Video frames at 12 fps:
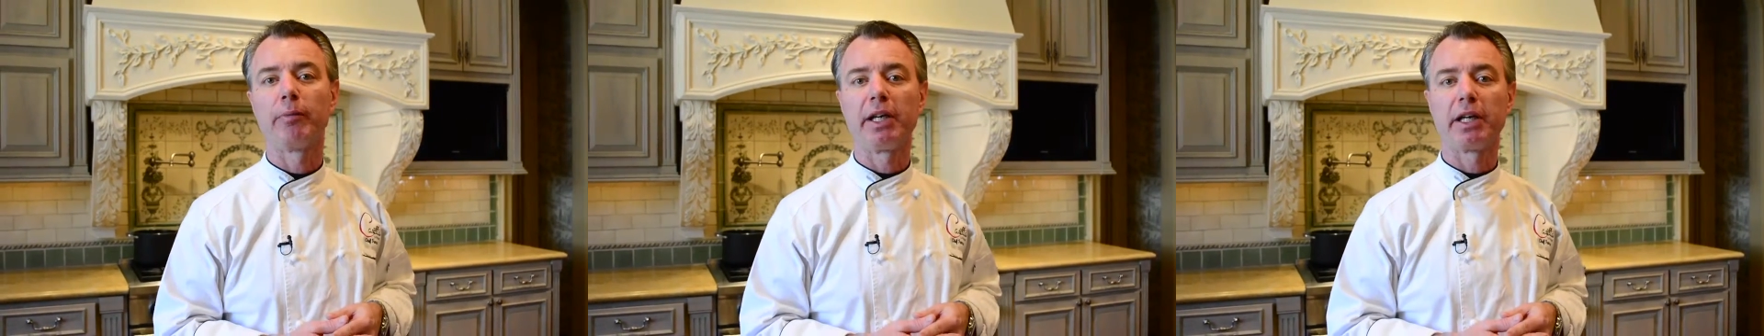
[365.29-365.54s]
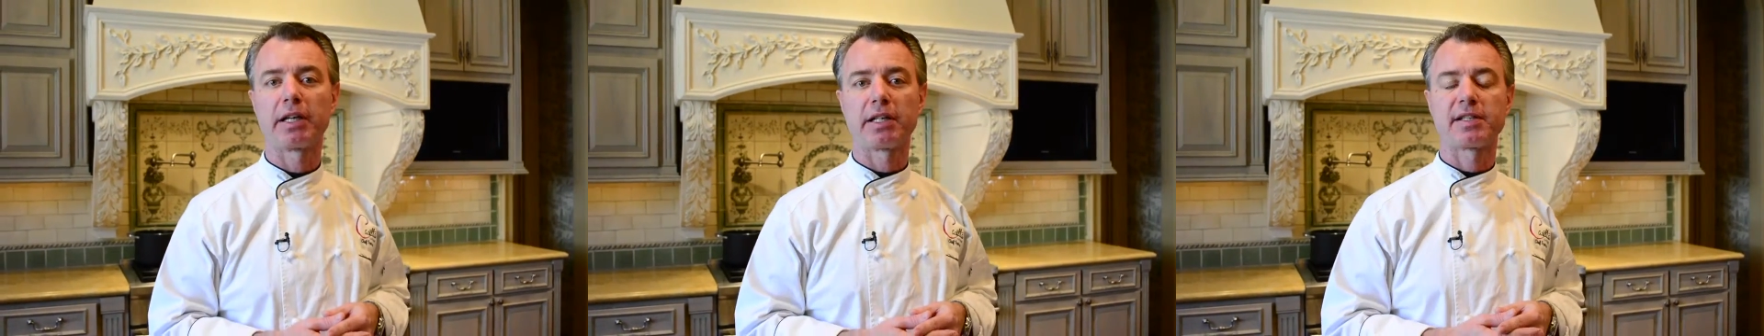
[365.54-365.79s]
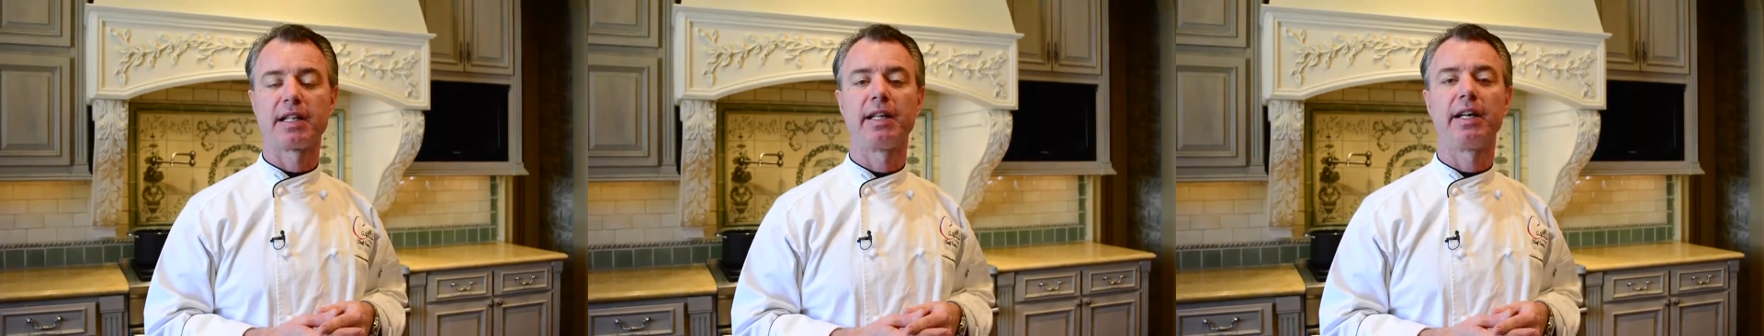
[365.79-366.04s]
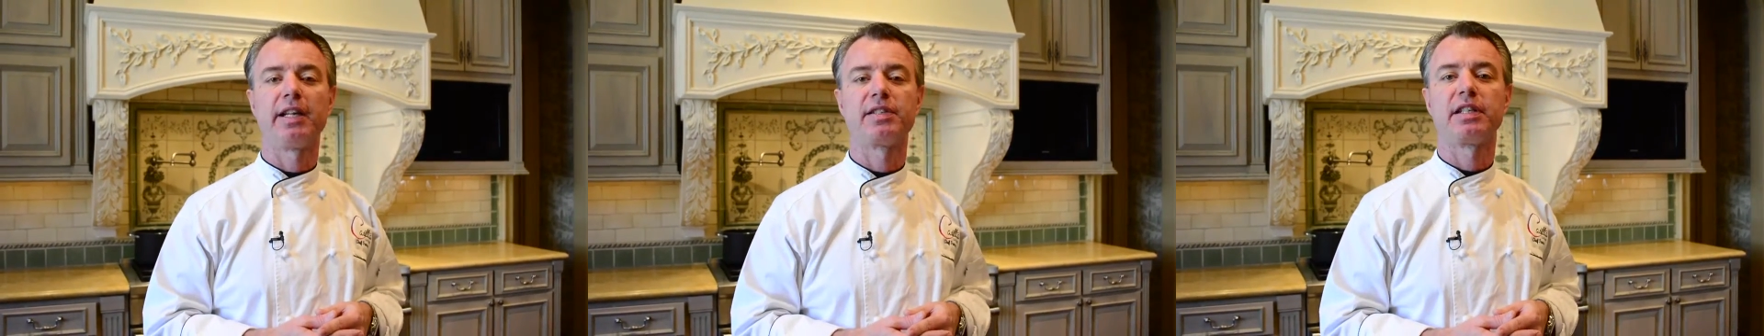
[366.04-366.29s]
minerals that
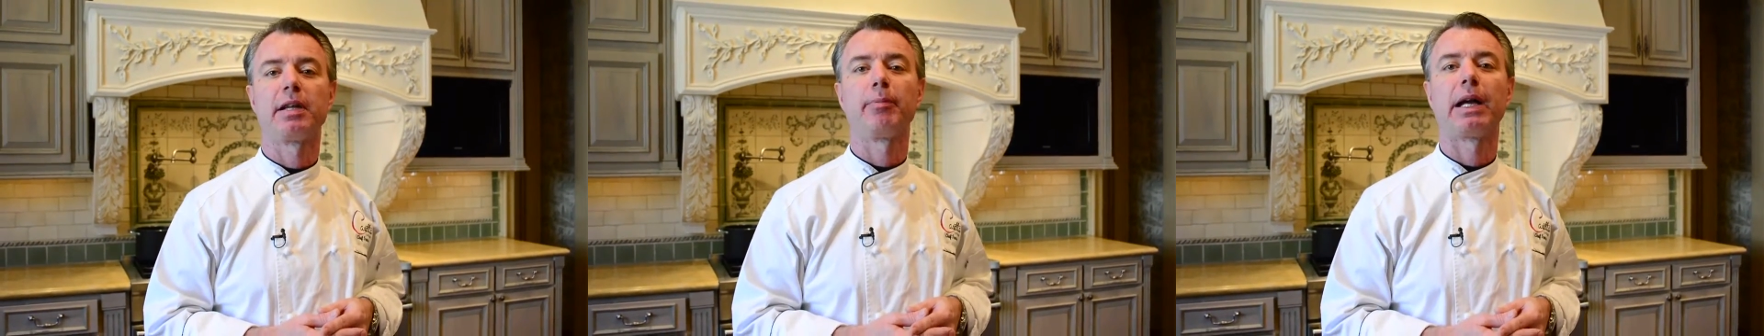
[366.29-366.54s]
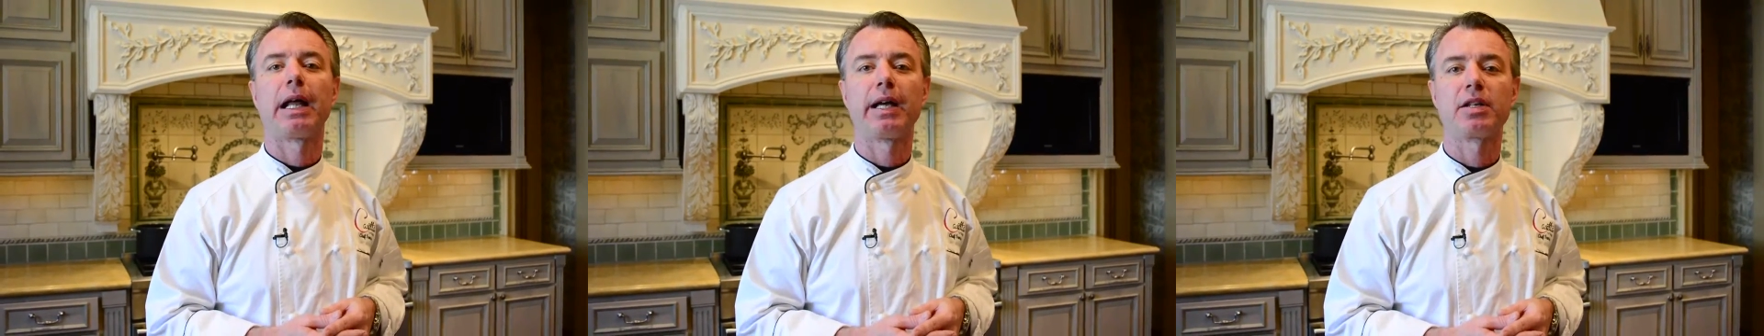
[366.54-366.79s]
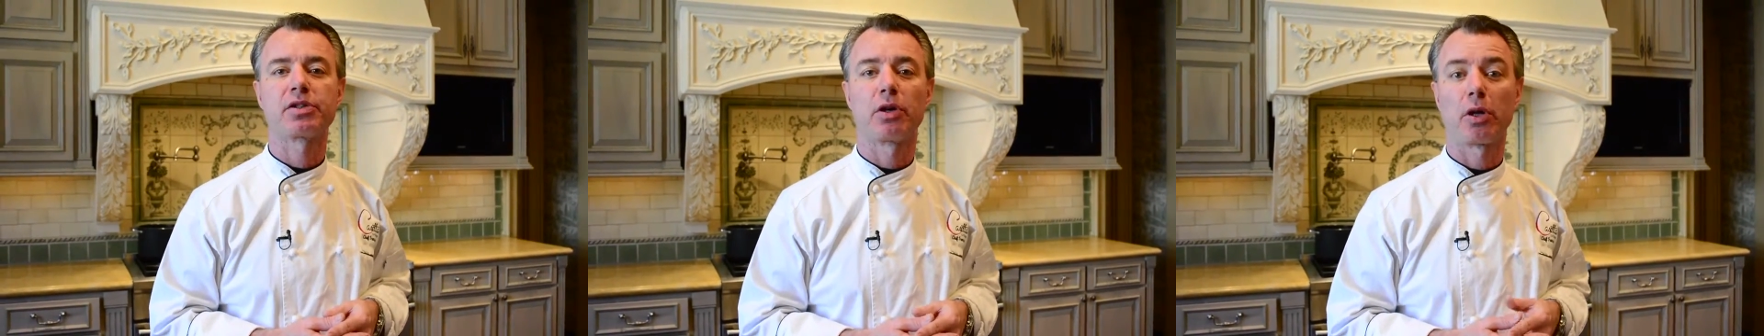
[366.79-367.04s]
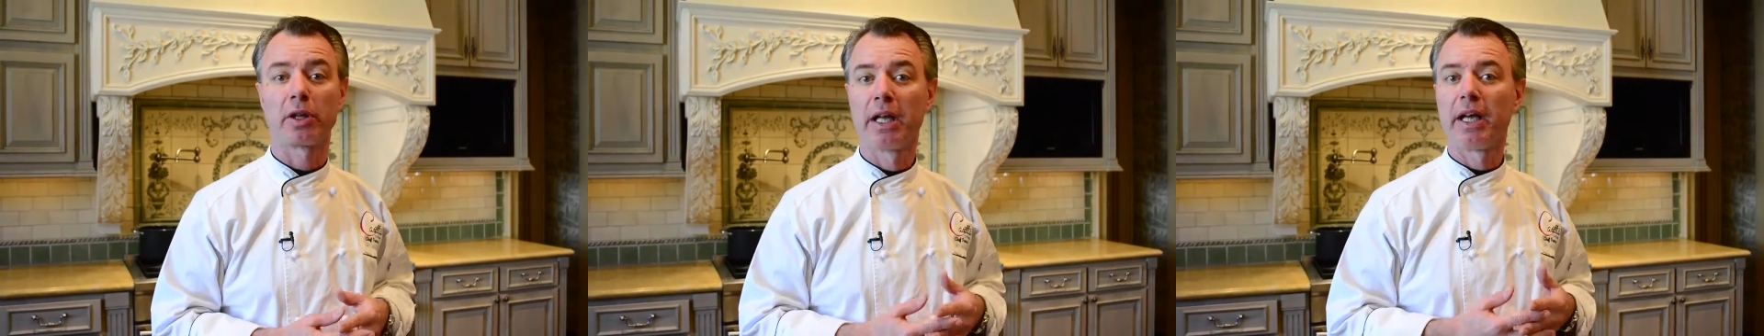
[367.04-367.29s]
there is in the Himalayan
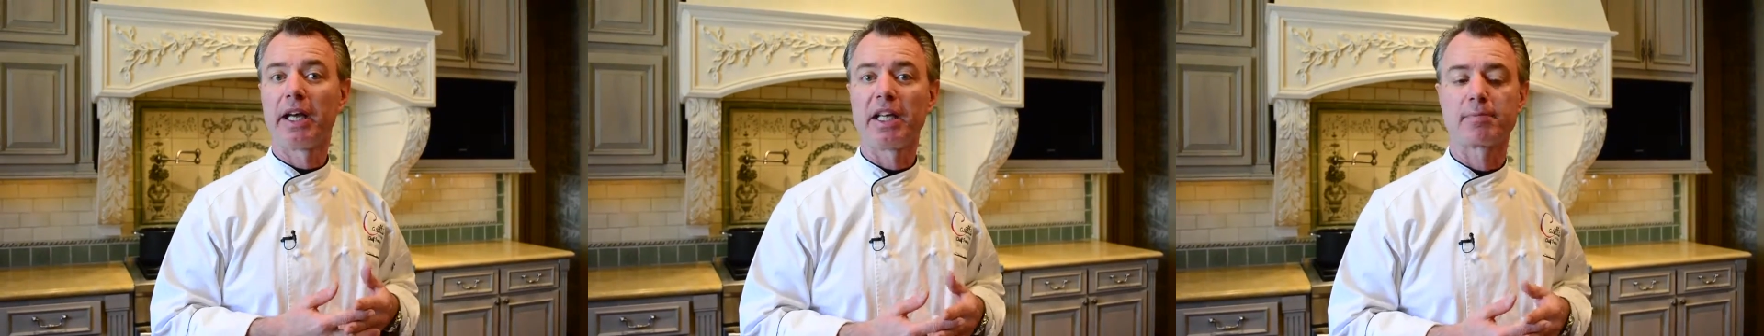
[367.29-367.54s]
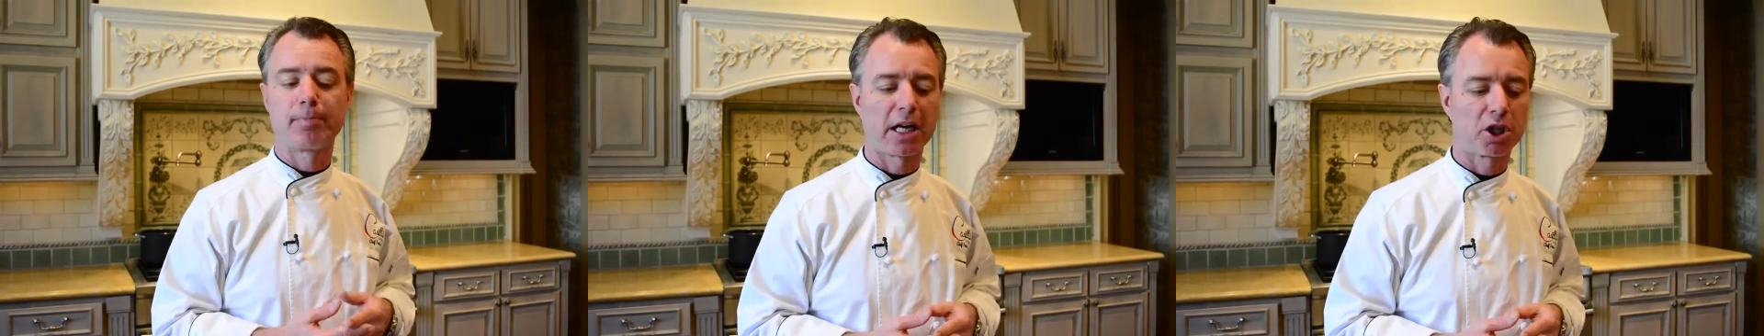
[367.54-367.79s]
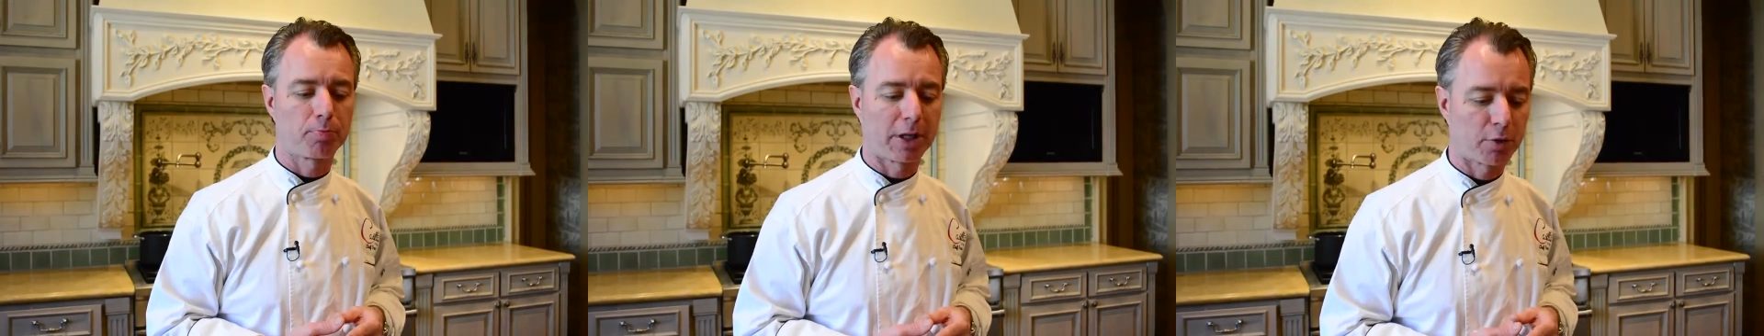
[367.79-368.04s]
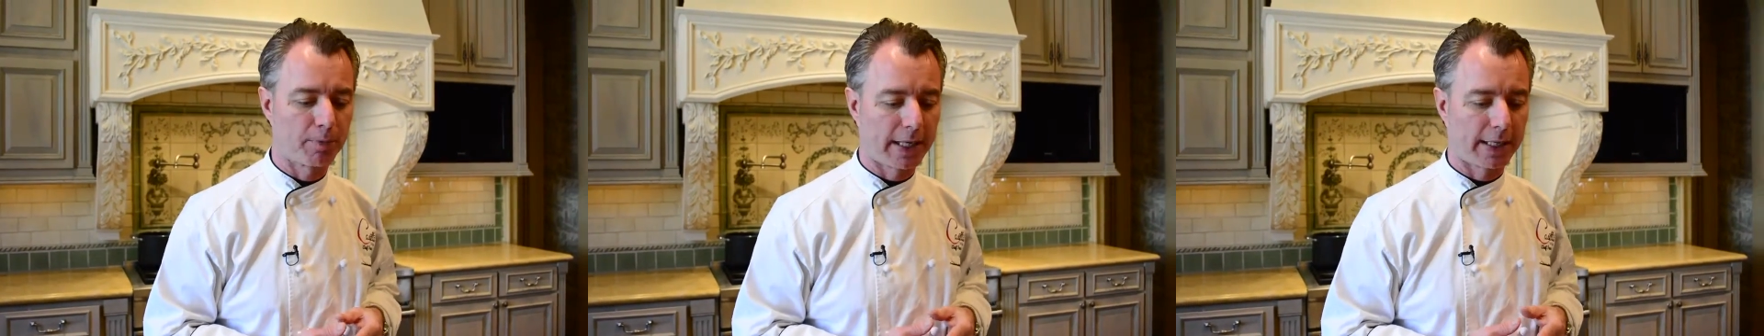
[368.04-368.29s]
salt is much,
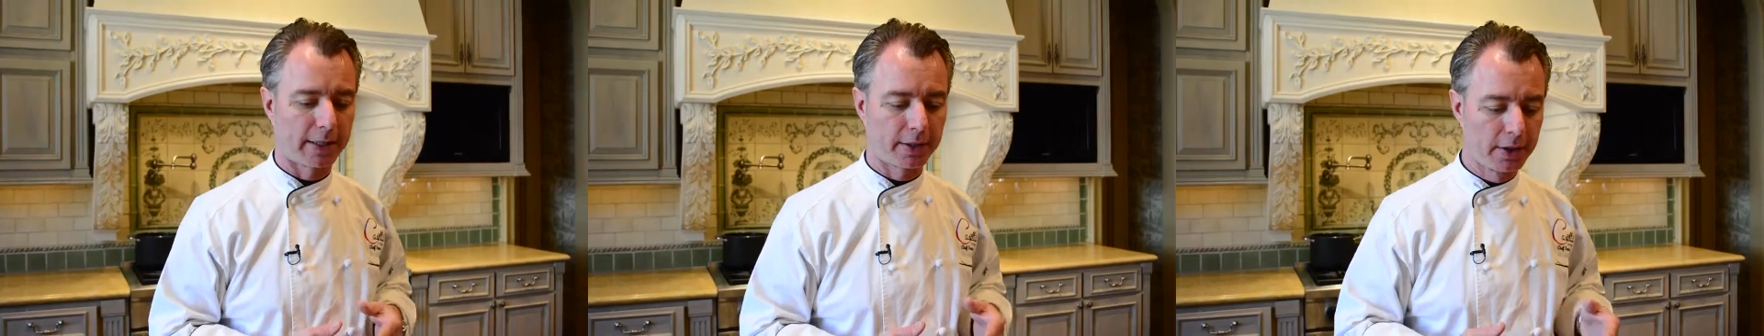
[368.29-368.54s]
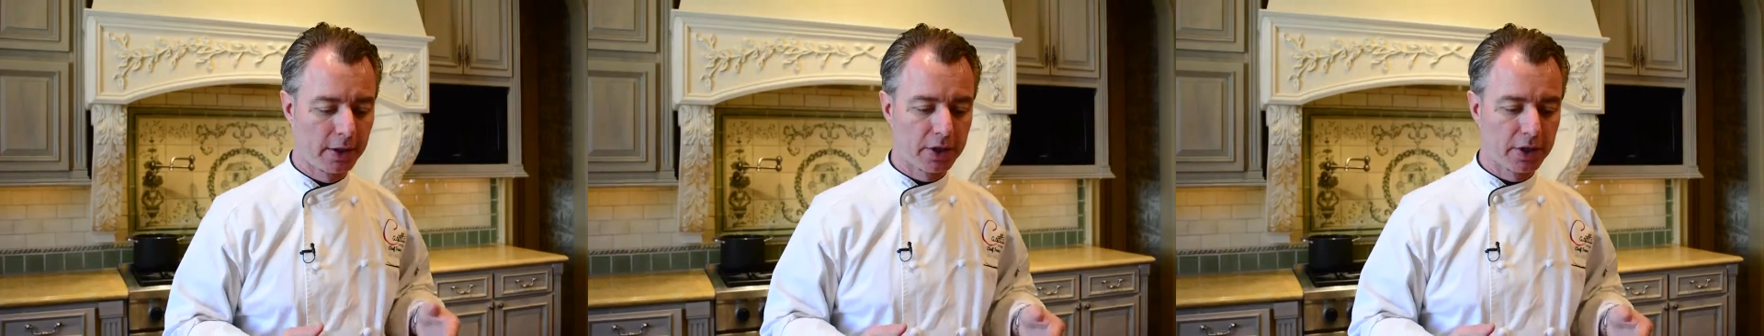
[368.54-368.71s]
much better.